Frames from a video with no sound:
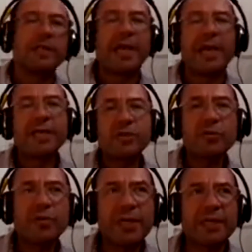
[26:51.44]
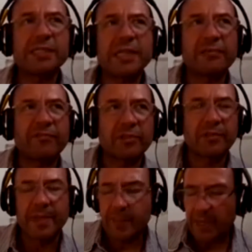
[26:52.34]
the issue here is that from the
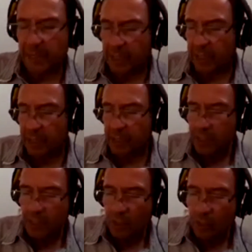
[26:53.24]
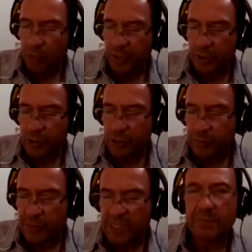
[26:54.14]
very beginning, we use
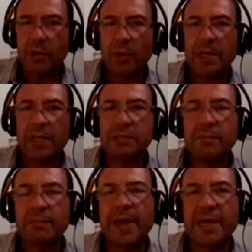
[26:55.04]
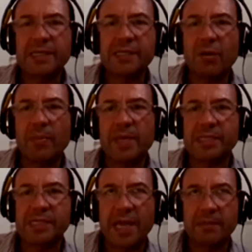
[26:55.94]
meta model based on the
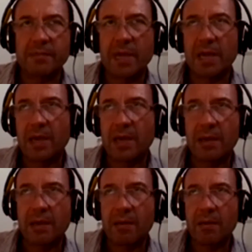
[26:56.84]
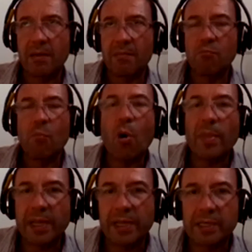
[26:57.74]
same
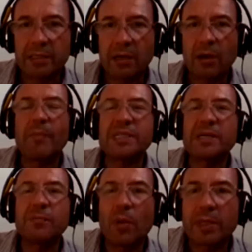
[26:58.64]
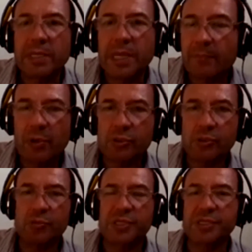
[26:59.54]
modeling or meta modeling approach,
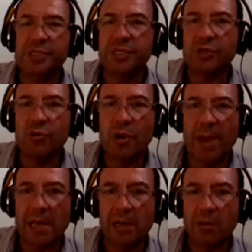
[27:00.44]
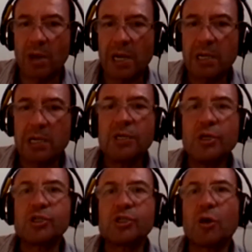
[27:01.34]
which is UML. Well,
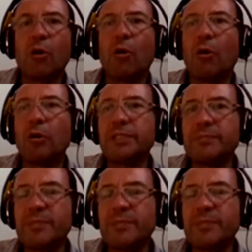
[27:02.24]
so all the